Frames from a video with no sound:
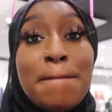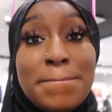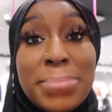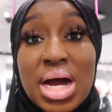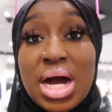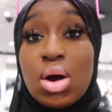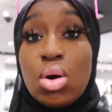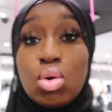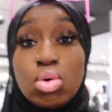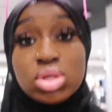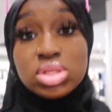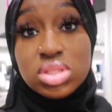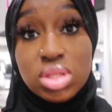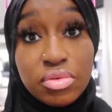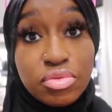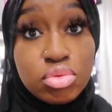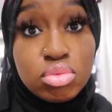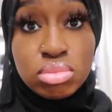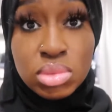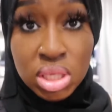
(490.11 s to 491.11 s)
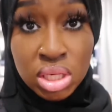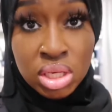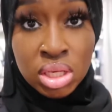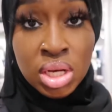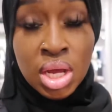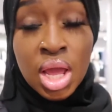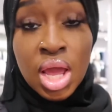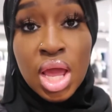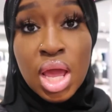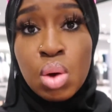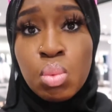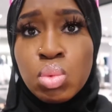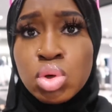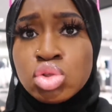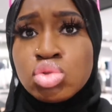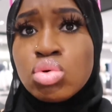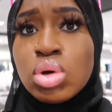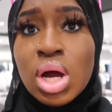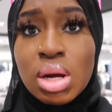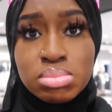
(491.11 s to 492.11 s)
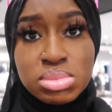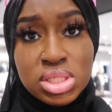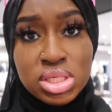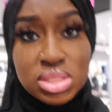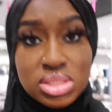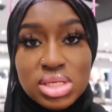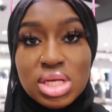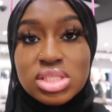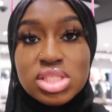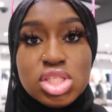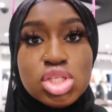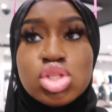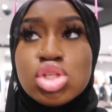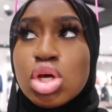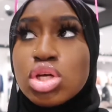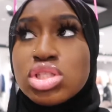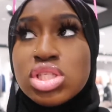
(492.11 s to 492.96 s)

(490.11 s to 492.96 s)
Buy all the stuff you need. And once you come to your senses,